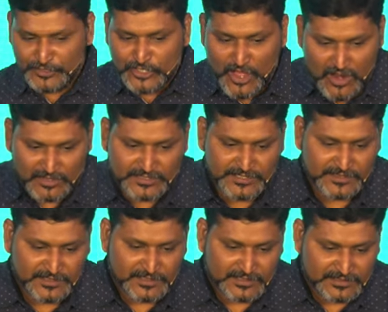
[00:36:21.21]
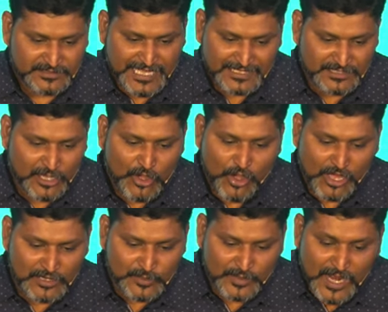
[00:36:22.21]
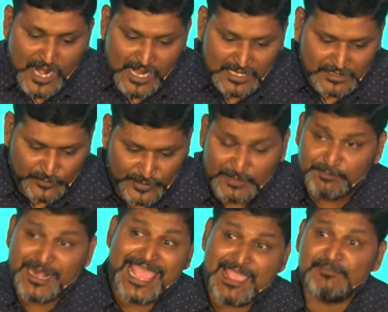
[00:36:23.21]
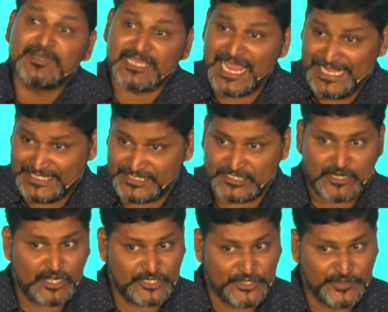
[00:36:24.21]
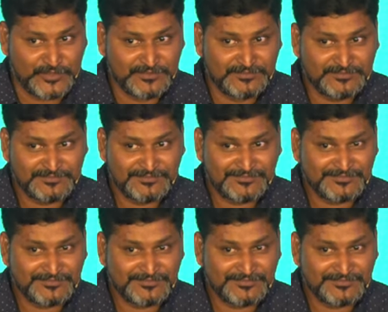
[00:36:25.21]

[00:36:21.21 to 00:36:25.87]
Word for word: If you don't, then the whole world will blame Christ, not you.